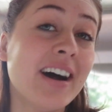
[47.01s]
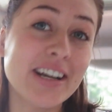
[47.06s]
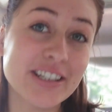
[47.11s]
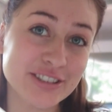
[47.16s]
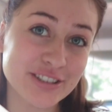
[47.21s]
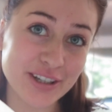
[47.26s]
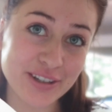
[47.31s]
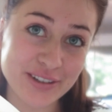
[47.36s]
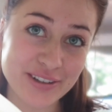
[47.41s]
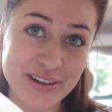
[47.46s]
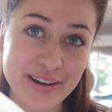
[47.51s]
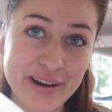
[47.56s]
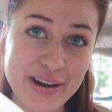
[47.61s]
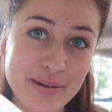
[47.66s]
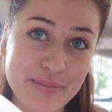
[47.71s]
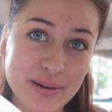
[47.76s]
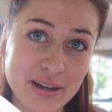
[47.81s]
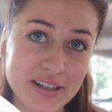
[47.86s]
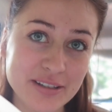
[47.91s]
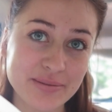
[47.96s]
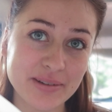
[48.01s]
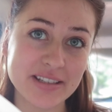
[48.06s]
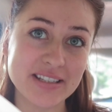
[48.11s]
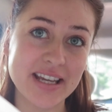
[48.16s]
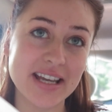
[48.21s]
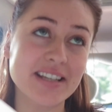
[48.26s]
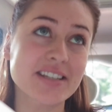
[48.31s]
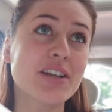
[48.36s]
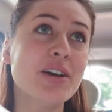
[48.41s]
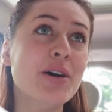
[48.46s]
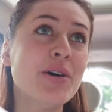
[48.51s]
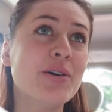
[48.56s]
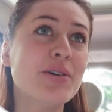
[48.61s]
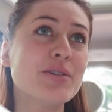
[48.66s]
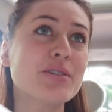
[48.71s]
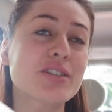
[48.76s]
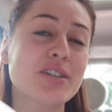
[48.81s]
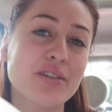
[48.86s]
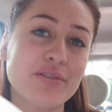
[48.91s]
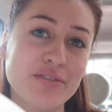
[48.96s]
I don't know how I passed my test.
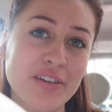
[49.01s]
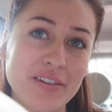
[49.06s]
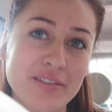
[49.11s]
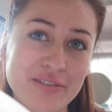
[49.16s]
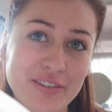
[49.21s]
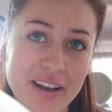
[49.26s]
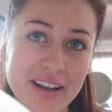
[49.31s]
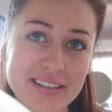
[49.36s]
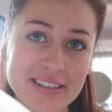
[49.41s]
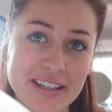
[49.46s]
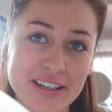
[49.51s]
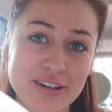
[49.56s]
Also, fun fact,